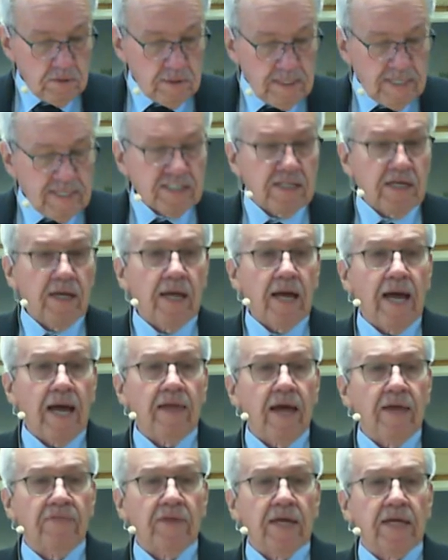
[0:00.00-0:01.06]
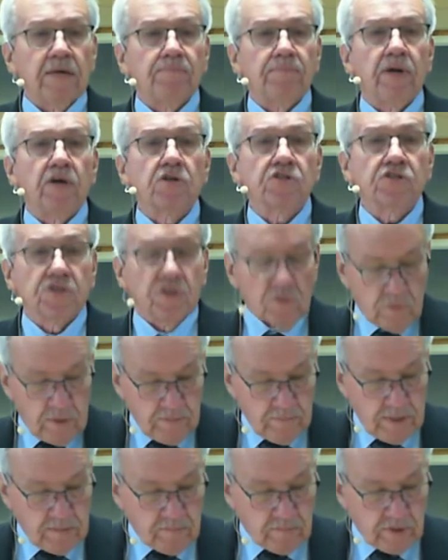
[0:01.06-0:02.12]
It's a personal
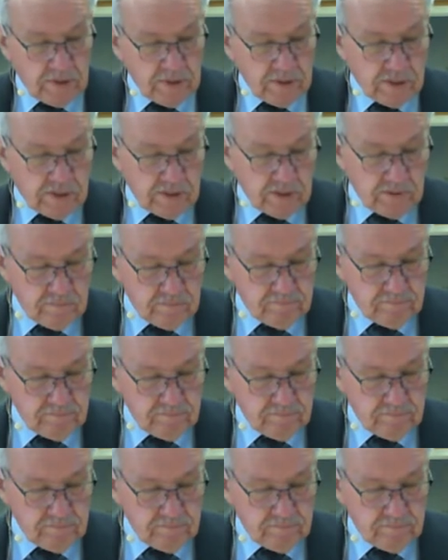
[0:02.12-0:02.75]
remembrance,